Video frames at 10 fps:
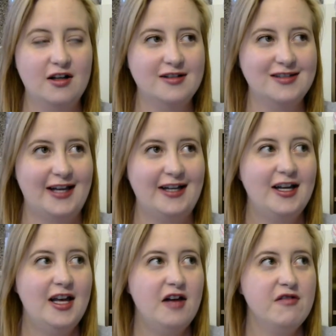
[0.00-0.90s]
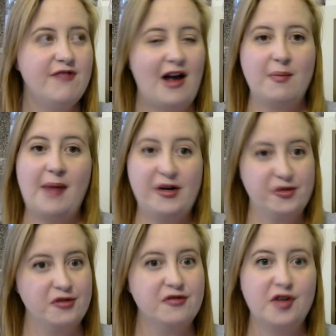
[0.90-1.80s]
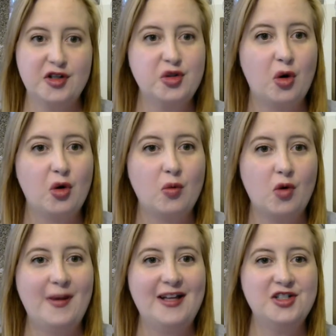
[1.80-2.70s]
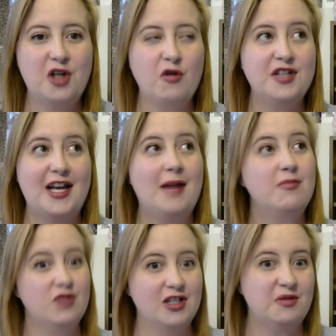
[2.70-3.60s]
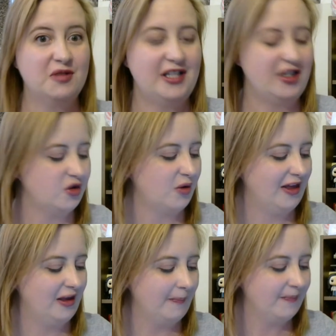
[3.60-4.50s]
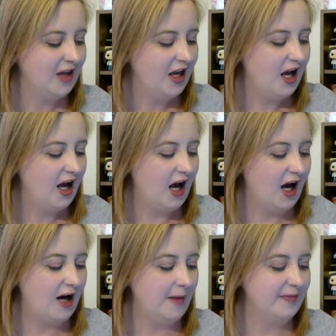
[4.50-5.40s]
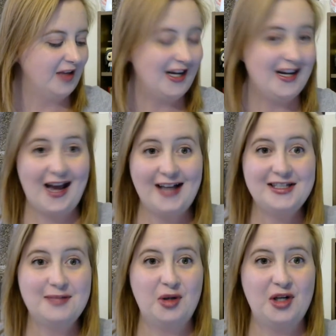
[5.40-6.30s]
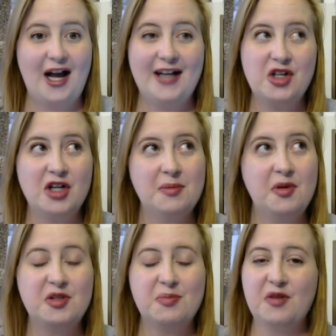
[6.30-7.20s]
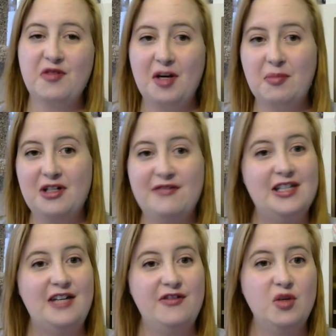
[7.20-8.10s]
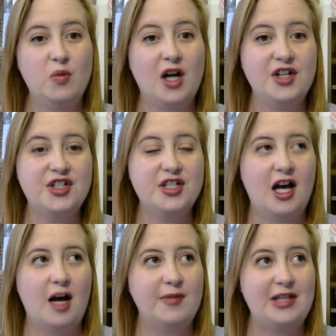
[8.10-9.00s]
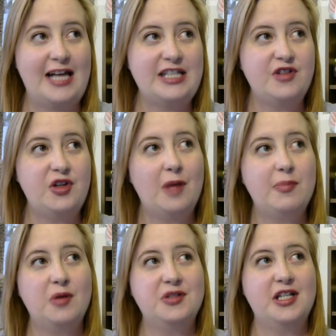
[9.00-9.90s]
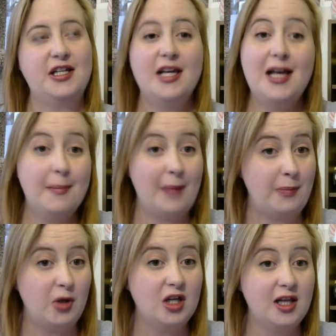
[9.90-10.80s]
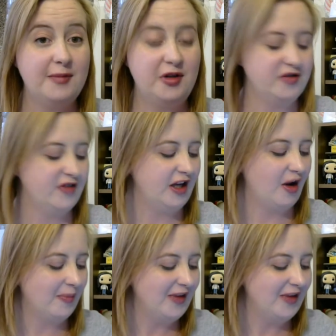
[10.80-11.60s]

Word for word: like, found my groove for historical romance novels, and I'm really, really enjoying them. Um, next book, I talked about this book very briefly if you watched um, the last video I posted, my book club news video.